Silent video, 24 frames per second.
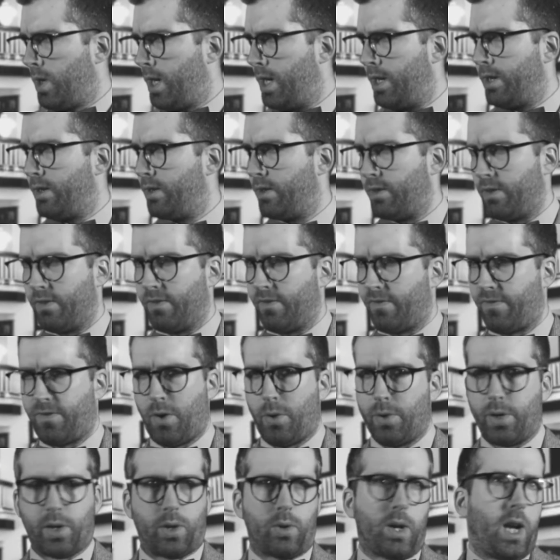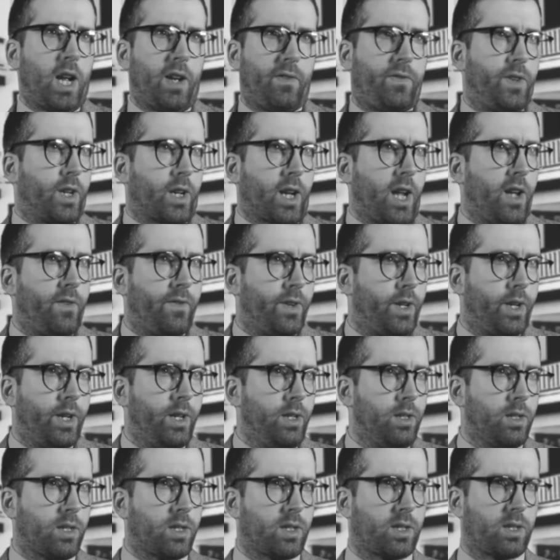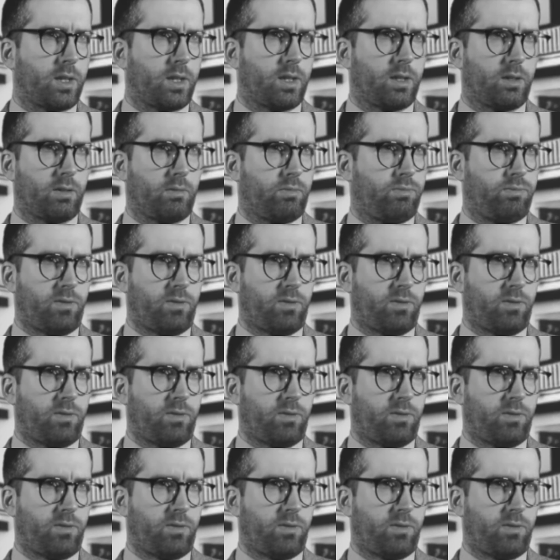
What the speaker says: and photographic evidence